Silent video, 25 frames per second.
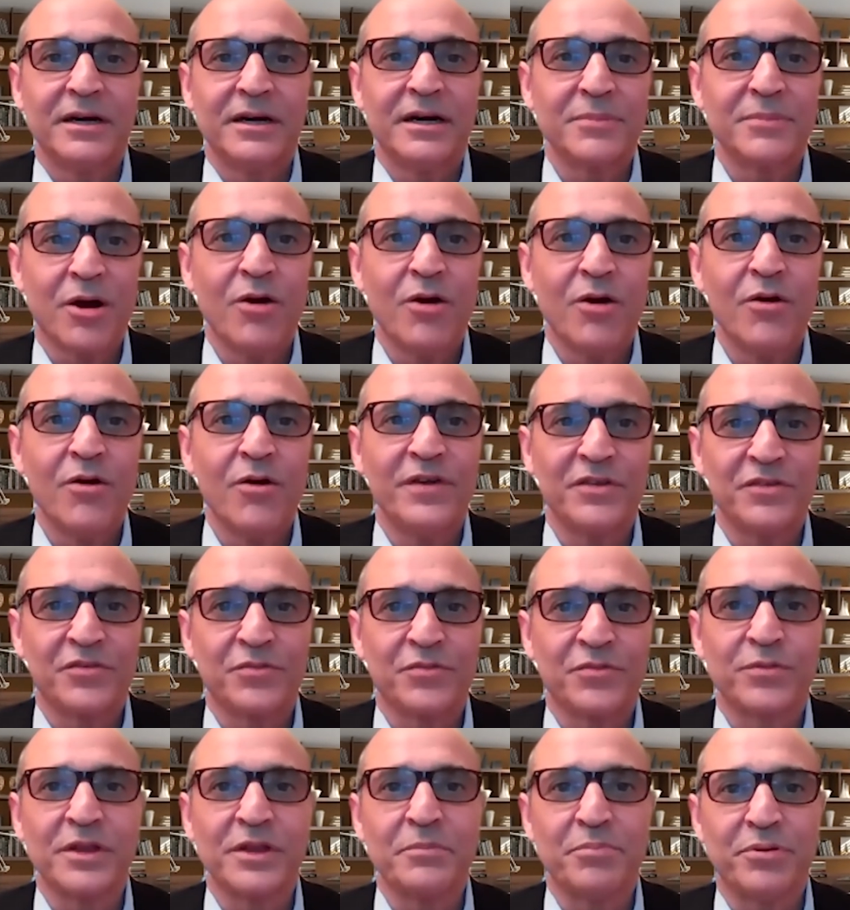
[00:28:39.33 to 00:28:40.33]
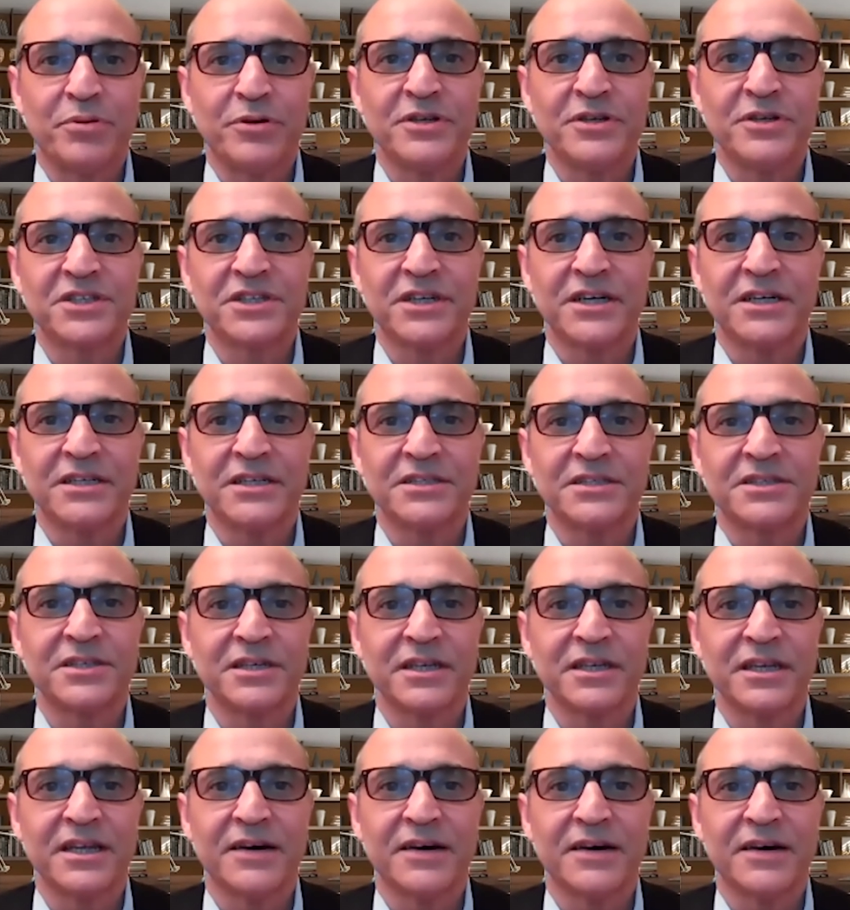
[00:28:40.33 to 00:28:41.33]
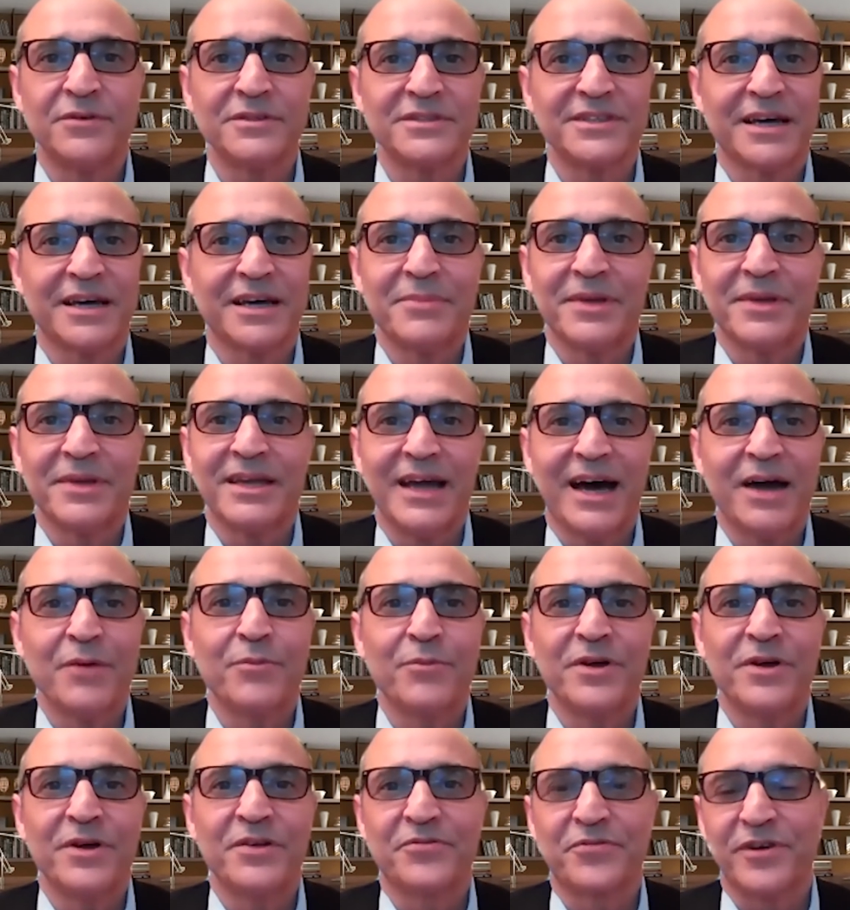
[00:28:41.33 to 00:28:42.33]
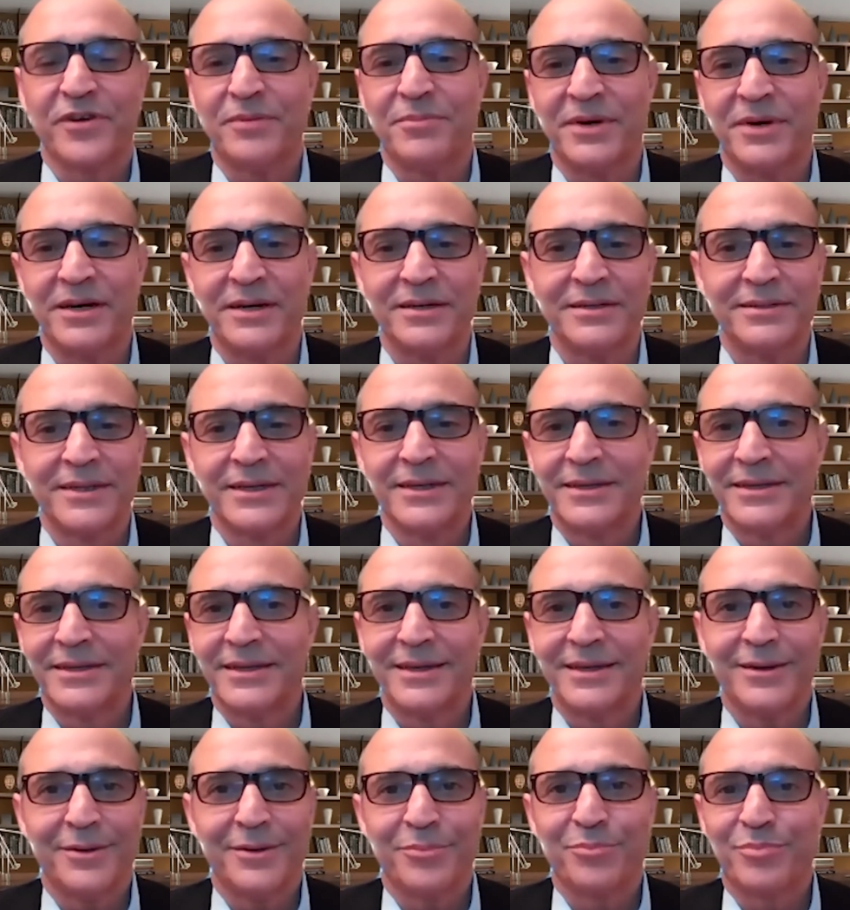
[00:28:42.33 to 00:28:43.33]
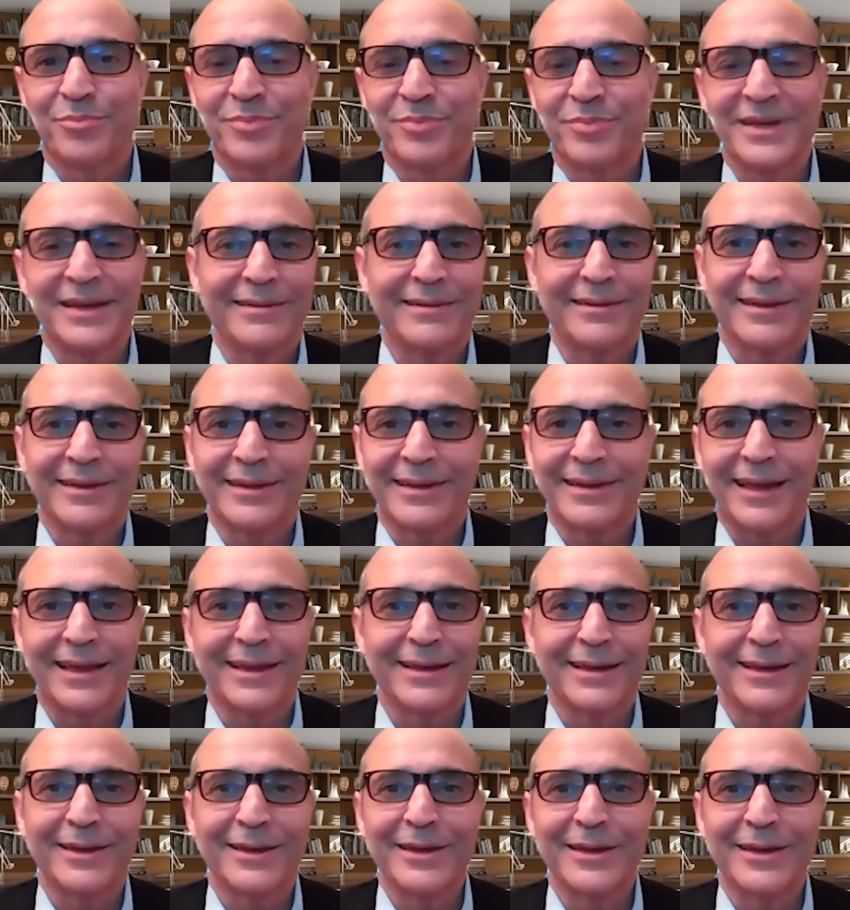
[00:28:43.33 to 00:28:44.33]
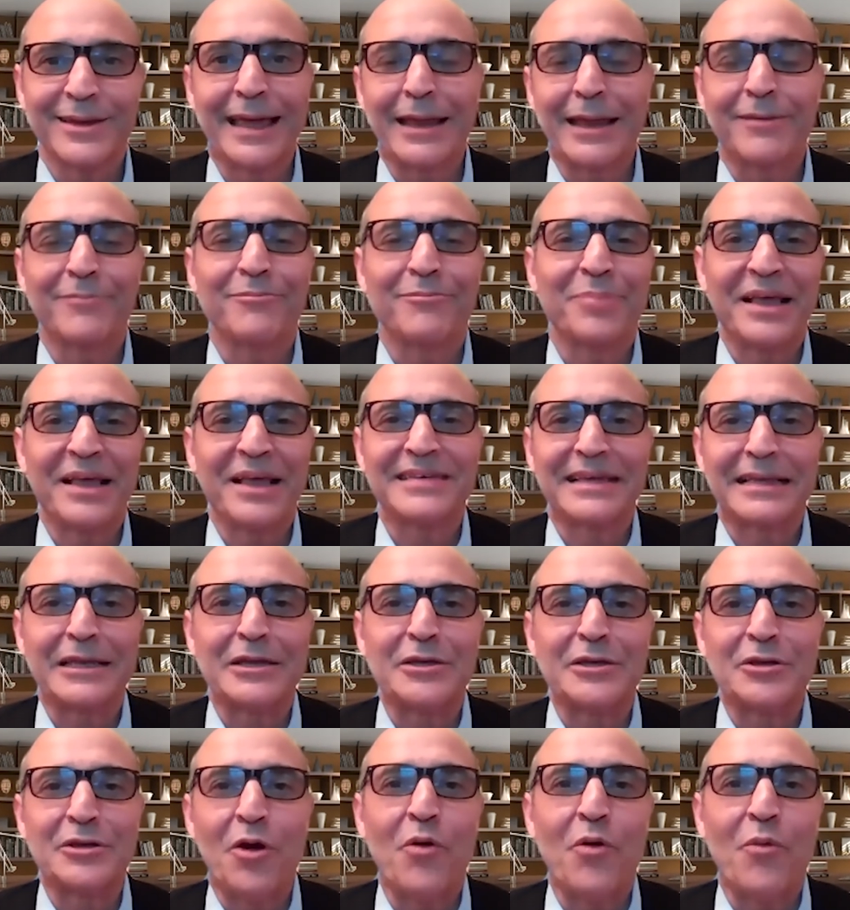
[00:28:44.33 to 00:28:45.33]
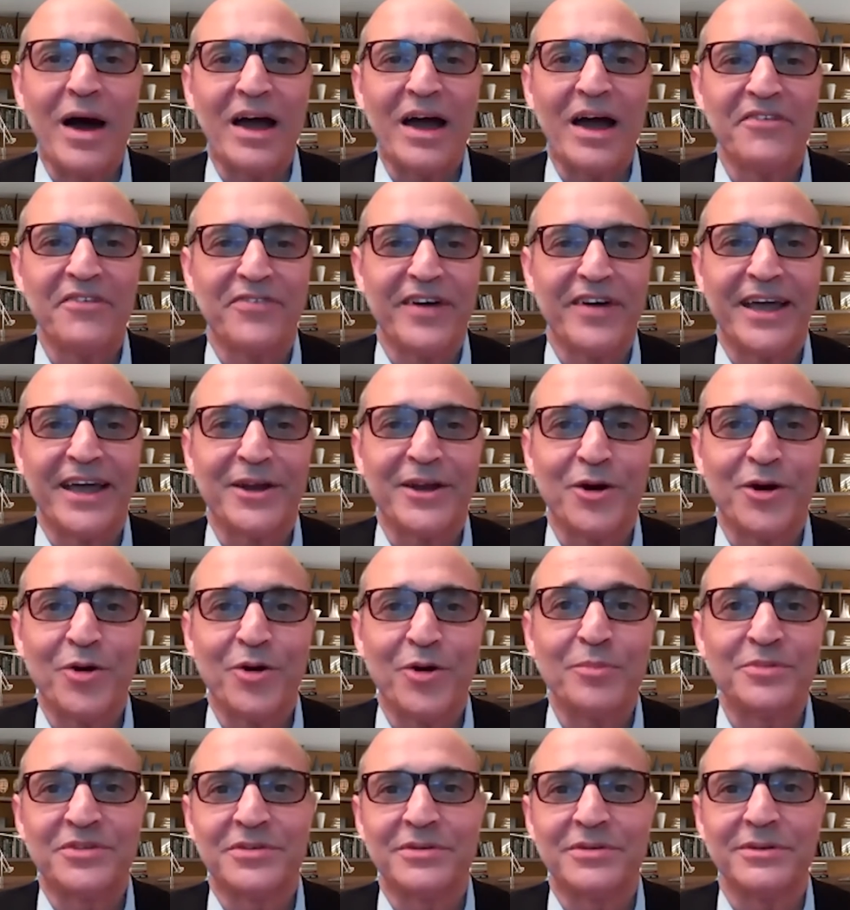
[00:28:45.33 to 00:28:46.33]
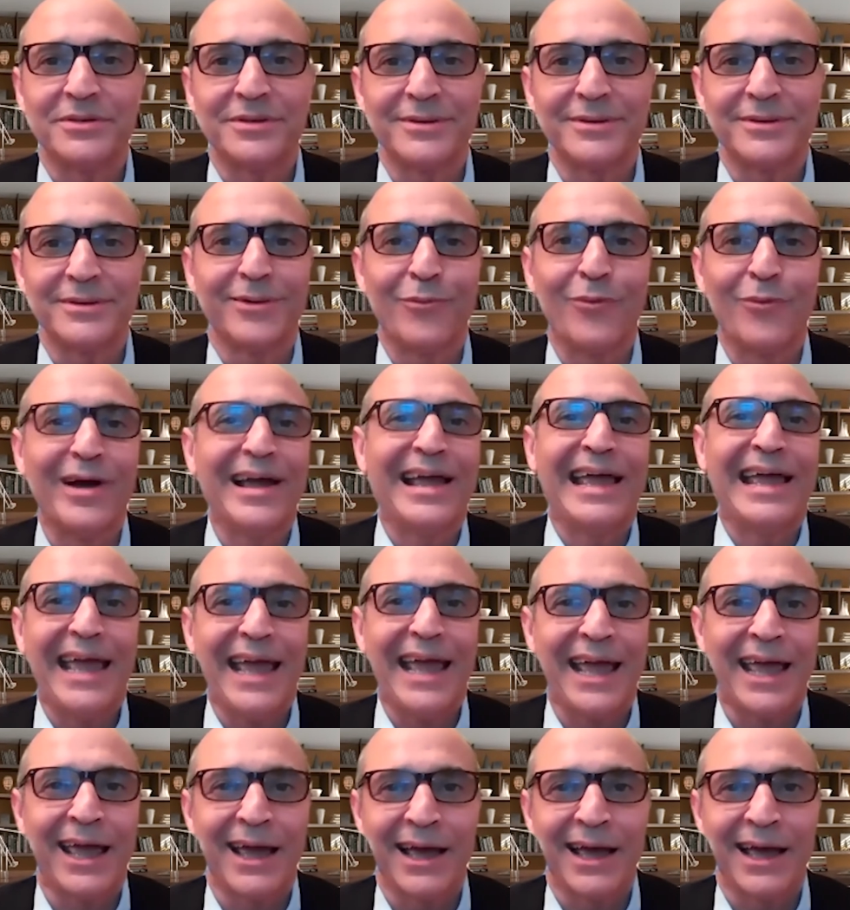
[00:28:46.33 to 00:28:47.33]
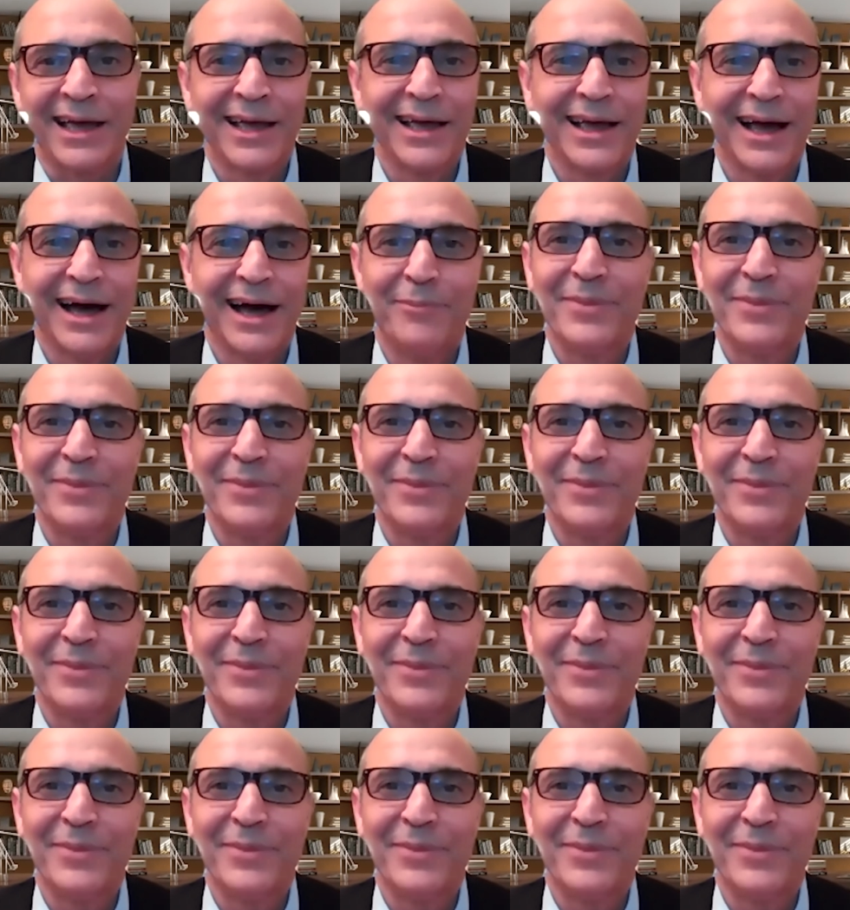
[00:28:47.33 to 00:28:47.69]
COVID has really pushed us to levels. I mean, I went from like basically no Wi-Fi at home to 1 gig.